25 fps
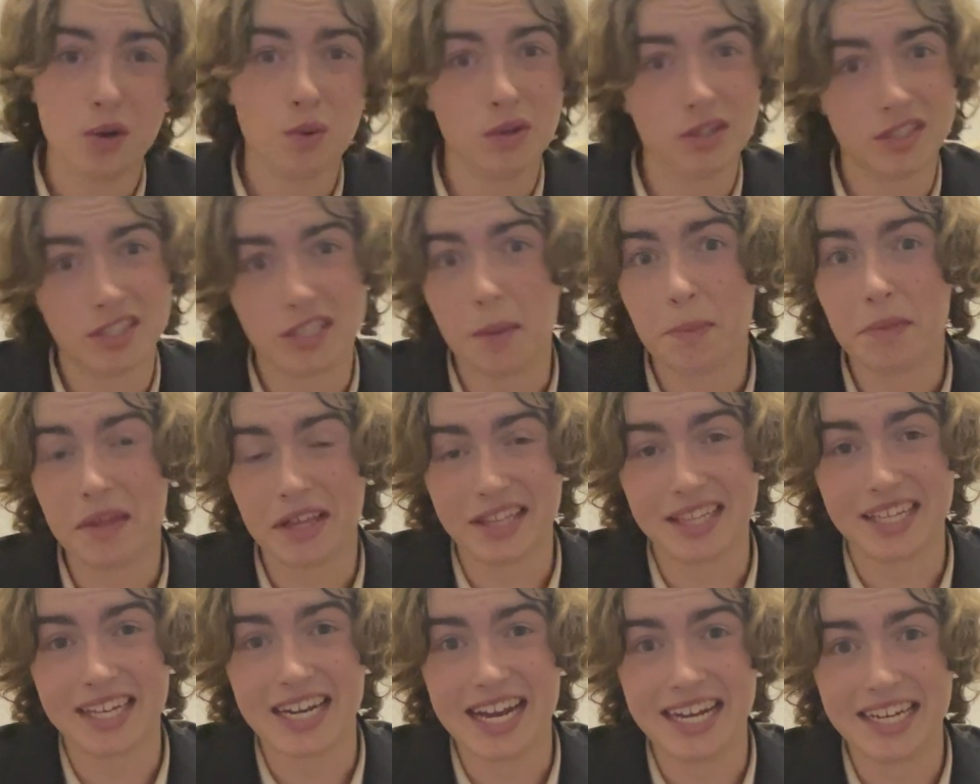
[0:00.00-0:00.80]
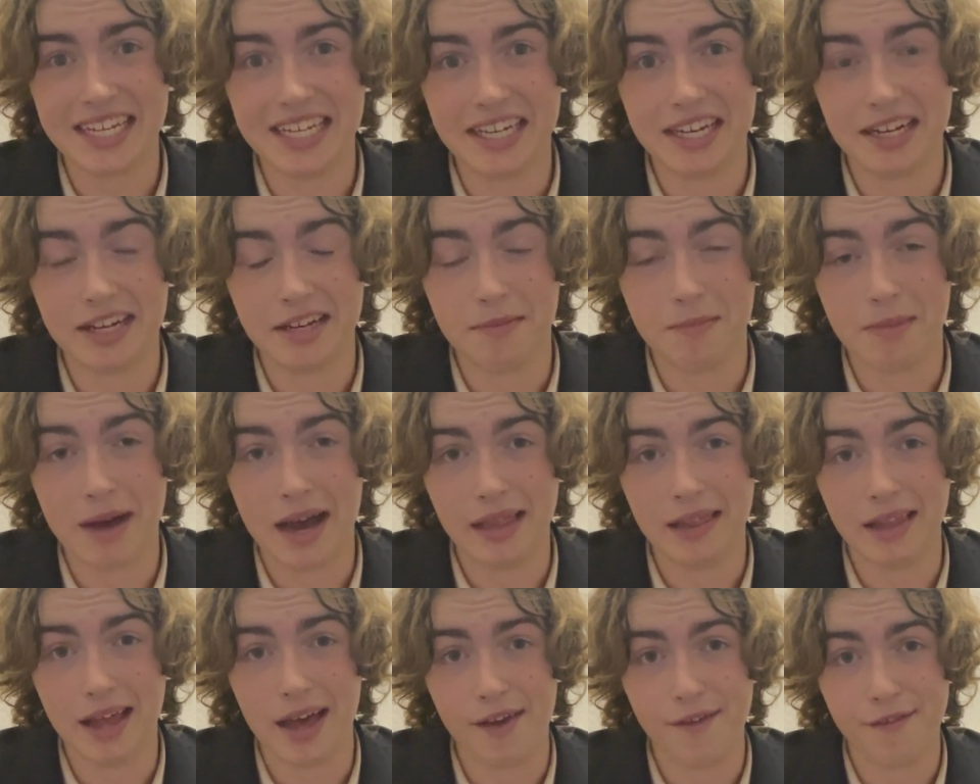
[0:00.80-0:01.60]
was something that I needed in my
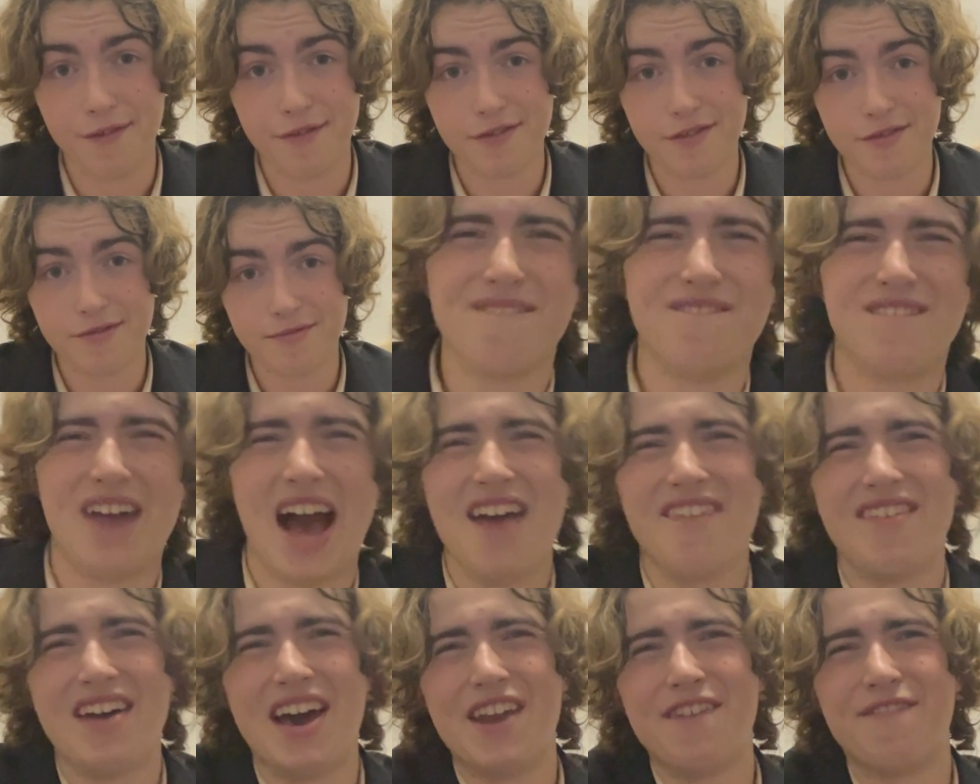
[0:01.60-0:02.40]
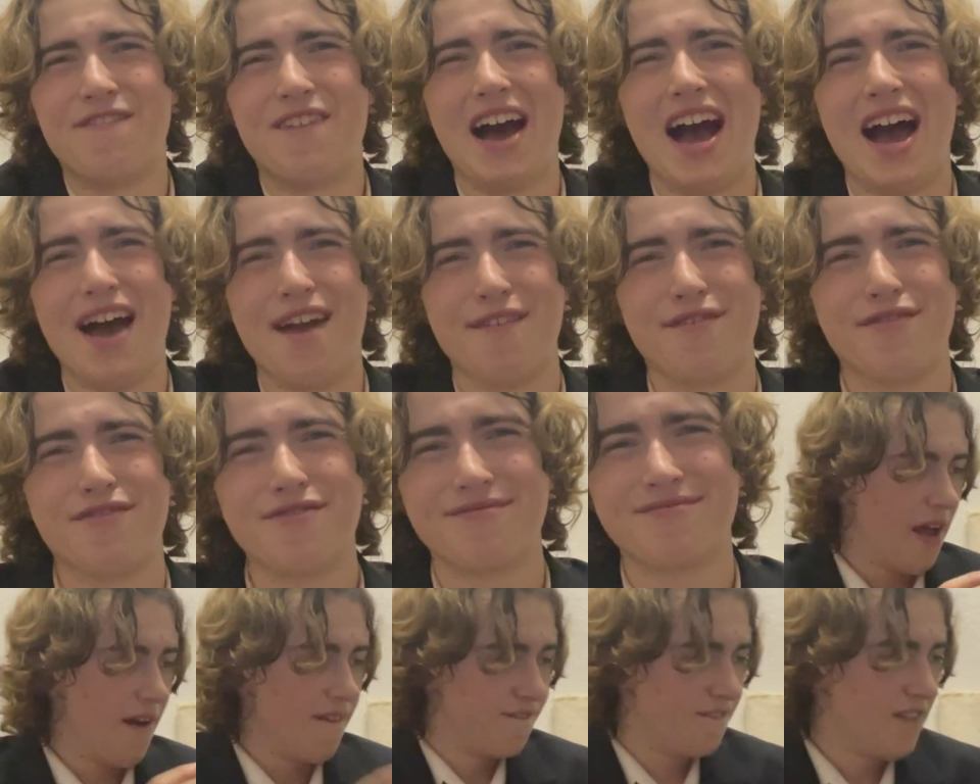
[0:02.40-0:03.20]
life. 5 out of 5.
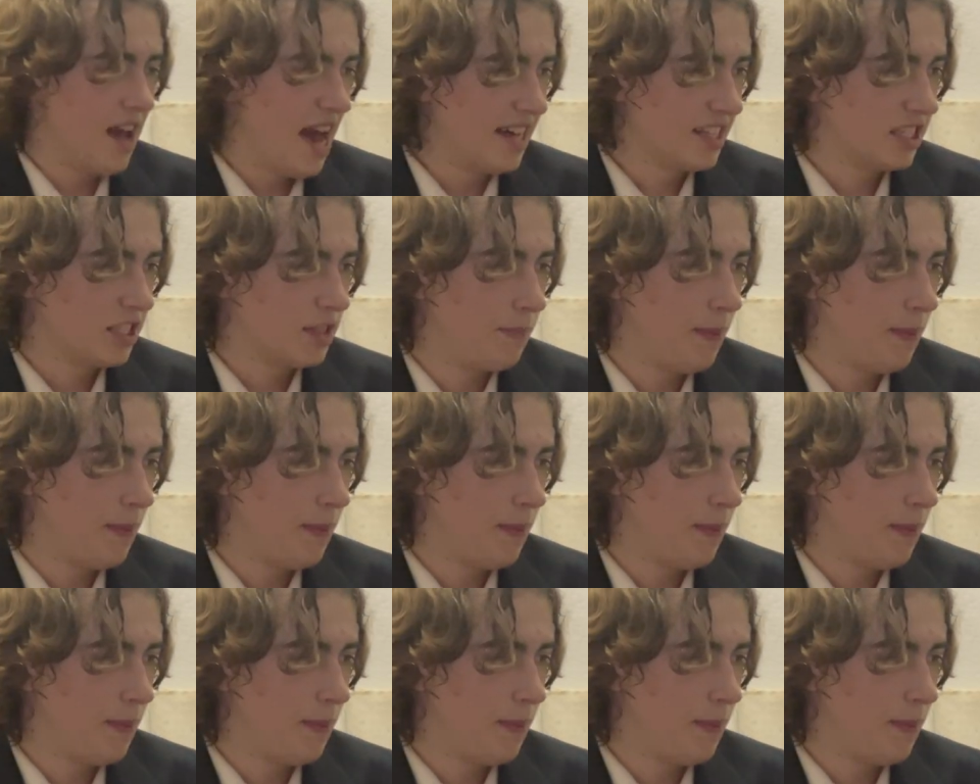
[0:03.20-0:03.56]
Fast